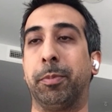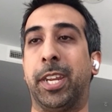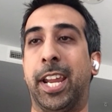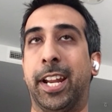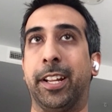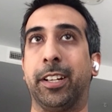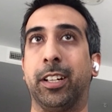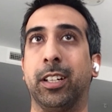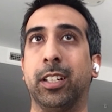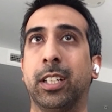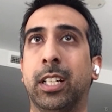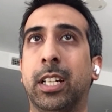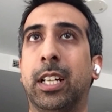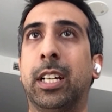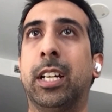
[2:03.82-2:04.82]
Canada.
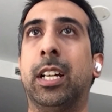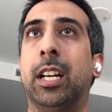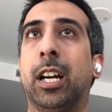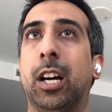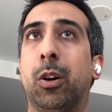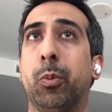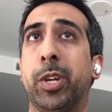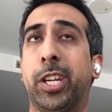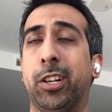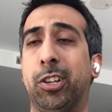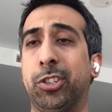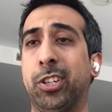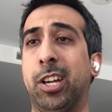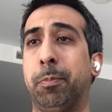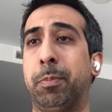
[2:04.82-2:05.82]
We can
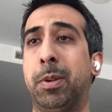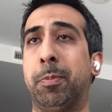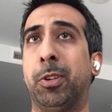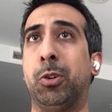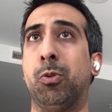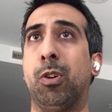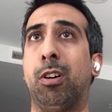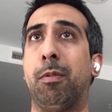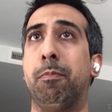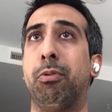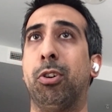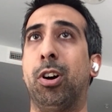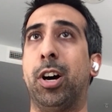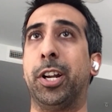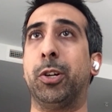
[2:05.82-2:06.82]
also help people who are
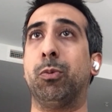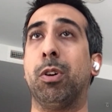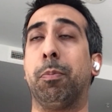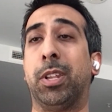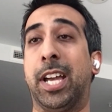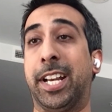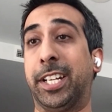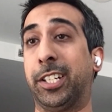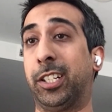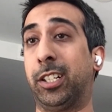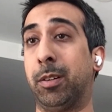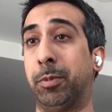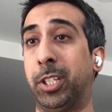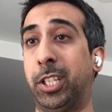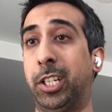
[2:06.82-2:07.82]
abroad who are planning to come
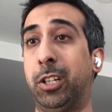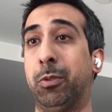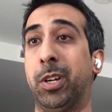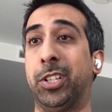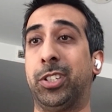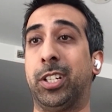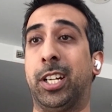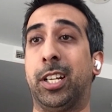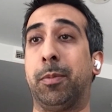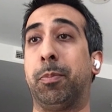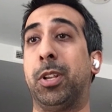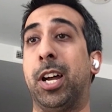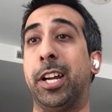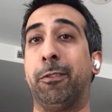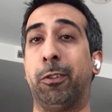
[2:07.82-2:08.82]
to the US and had
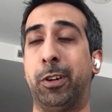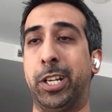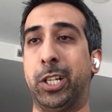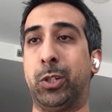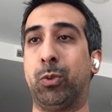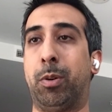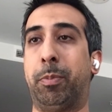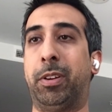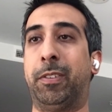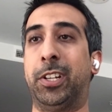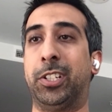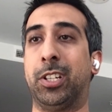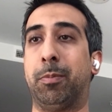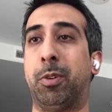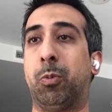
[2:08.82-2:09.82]
applied for an H-1B
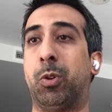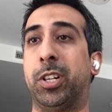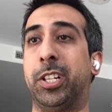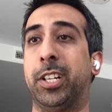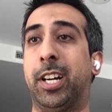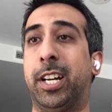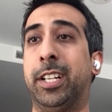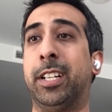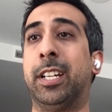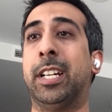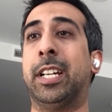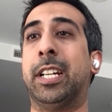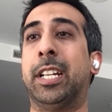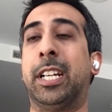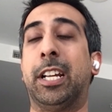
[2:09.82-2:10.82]
visa but were denied.
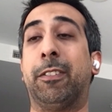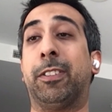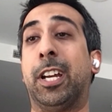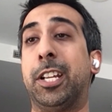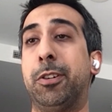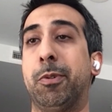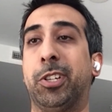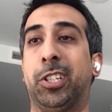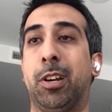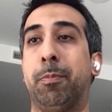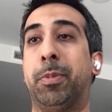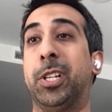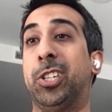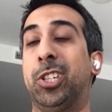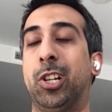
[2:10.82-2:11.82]
If that US
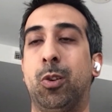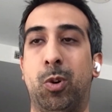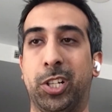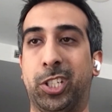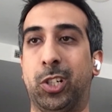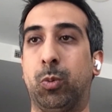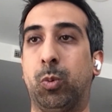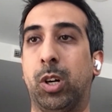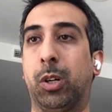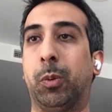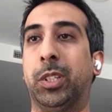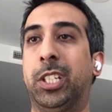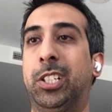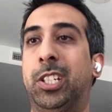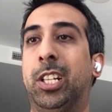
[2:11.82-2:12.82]
company still wants to work
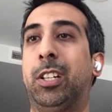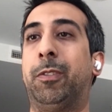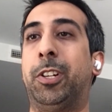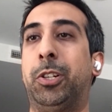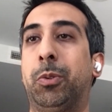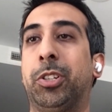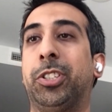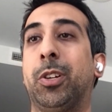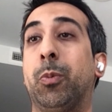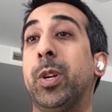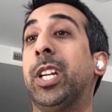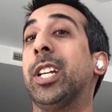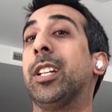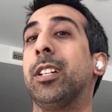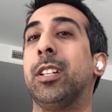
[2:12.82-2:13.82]
with these individuals, then we
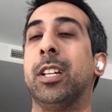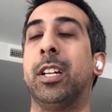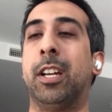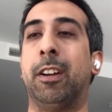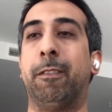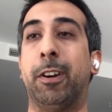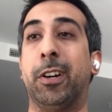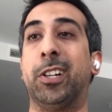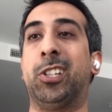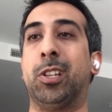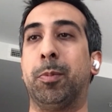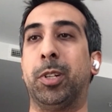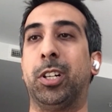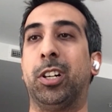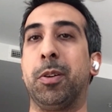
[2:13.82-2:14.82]
can very
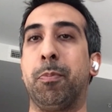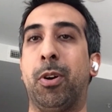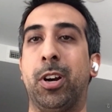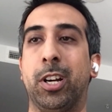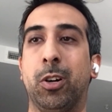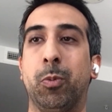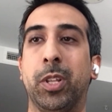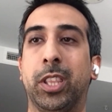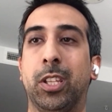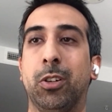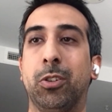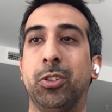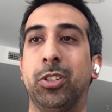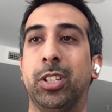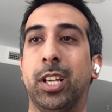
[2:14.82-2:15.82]
similarly partner with
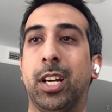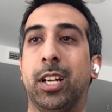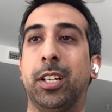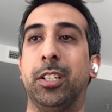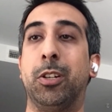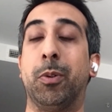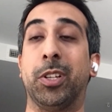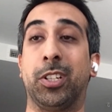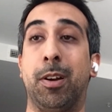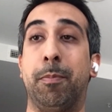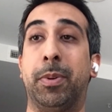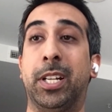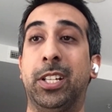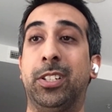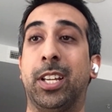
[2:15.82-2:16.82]
those US
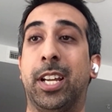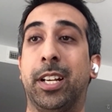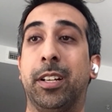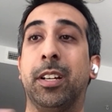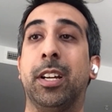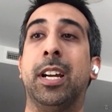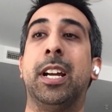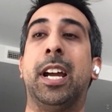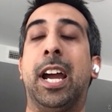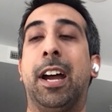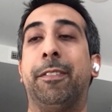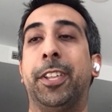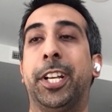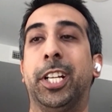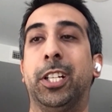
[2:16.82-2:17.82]
companies and have
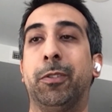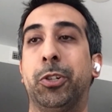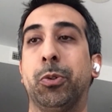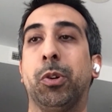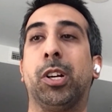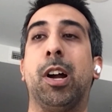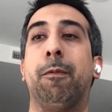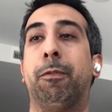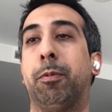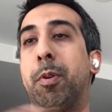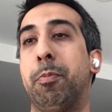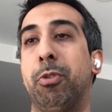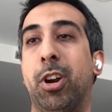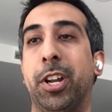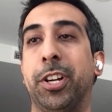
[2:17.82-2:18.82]
that individual come from
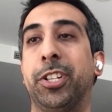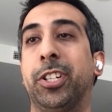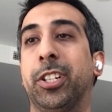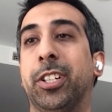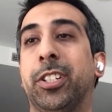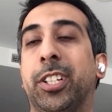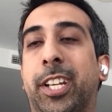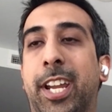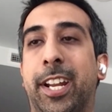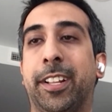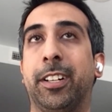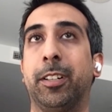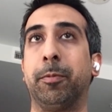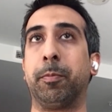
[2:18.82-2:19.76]
abroad to Canada.